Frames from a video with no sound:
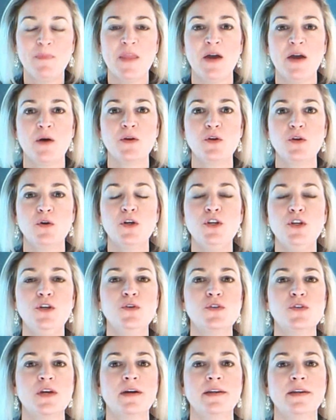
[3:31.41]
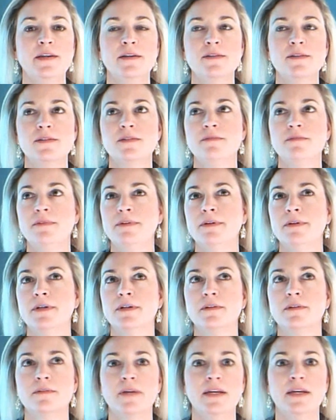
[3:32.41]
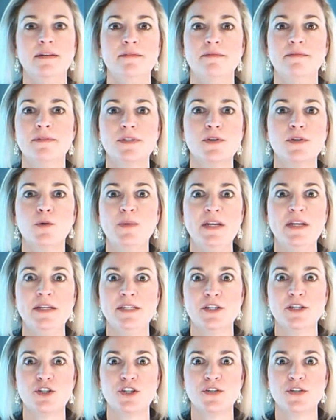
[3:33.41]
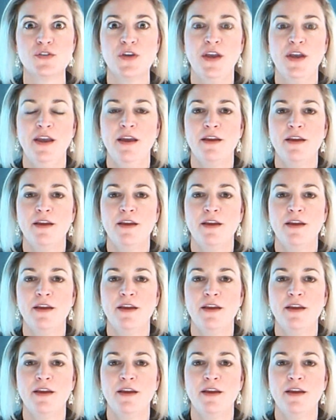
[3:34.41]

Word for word: Now, you can use onions in so many dishes.